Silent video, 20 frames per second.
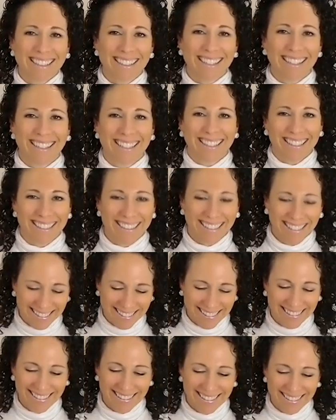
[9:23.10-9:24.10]

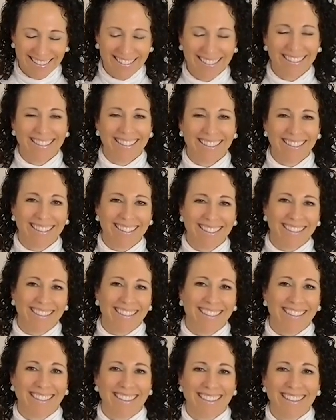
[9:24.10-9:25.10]

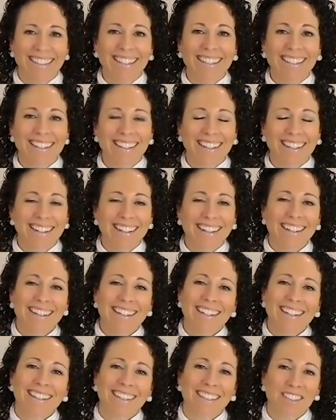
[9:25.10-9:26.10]

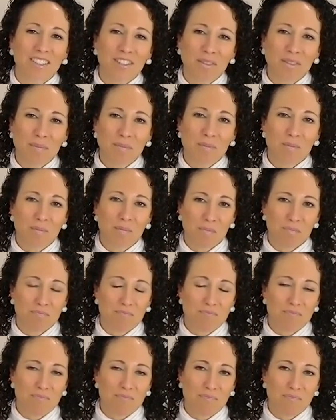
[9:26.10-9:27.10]

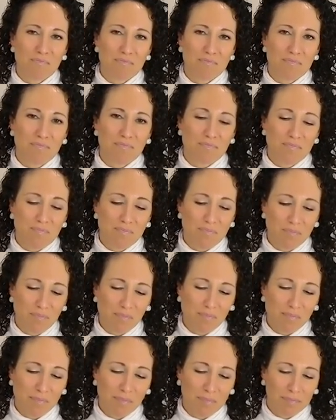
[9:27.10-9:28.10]

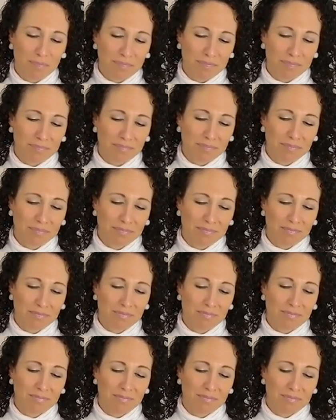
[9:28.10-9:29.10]

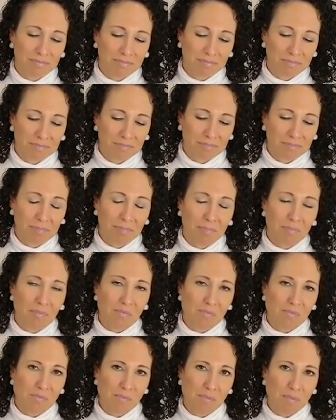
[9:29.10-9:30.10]

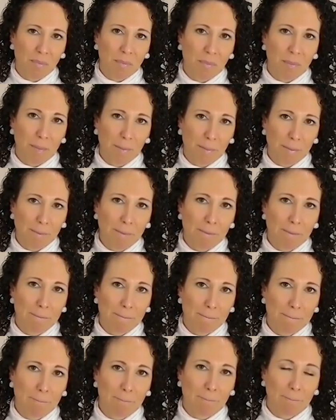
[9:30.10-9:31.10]
[no speech]